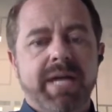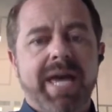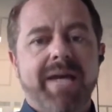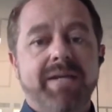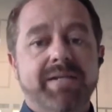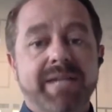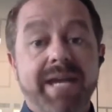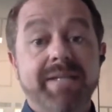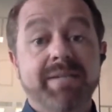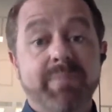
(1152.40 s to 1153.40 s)
and
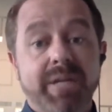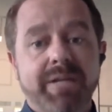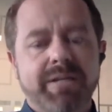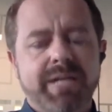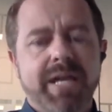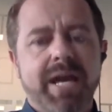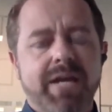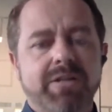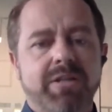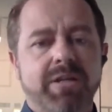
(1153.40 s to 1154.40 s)
assign somebody to take
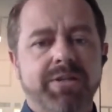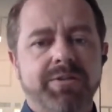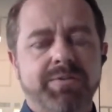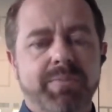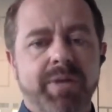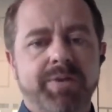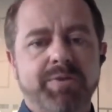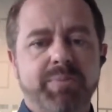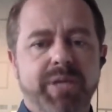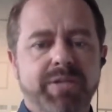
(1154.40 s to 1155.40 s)
action on those, on
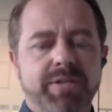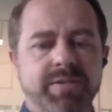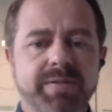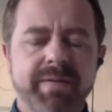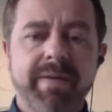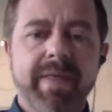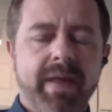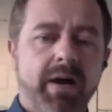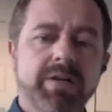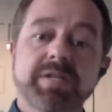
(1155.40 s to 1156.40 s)
those patients.
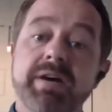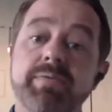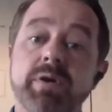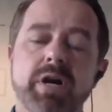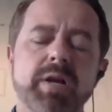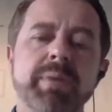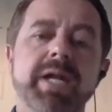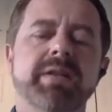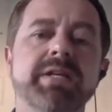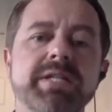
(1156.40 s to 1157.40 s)
Our software
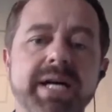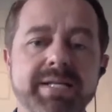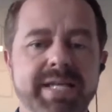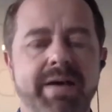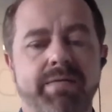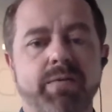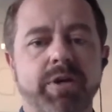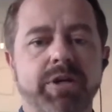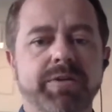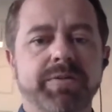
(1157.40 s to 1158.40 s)
automatically does that for
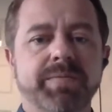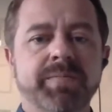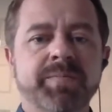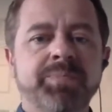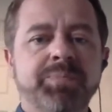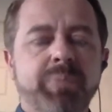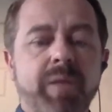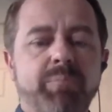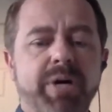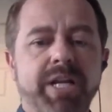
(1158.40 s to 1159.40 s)
you.
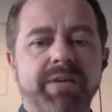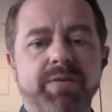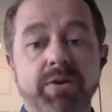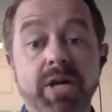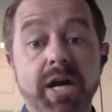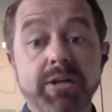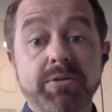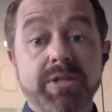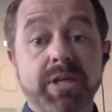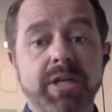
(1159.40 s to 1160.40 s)
But if you're not
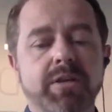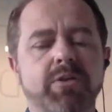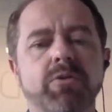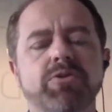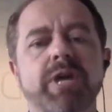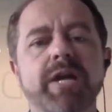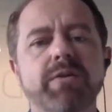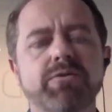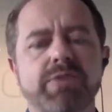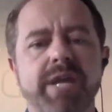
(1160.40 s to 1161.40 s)
using it, go try to go
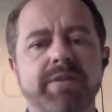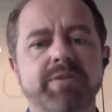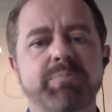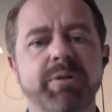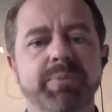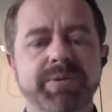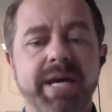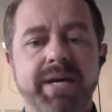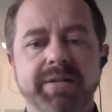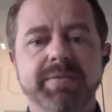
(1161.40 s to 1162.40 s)
track those people
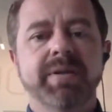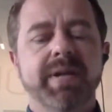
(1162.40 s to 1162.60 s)
down.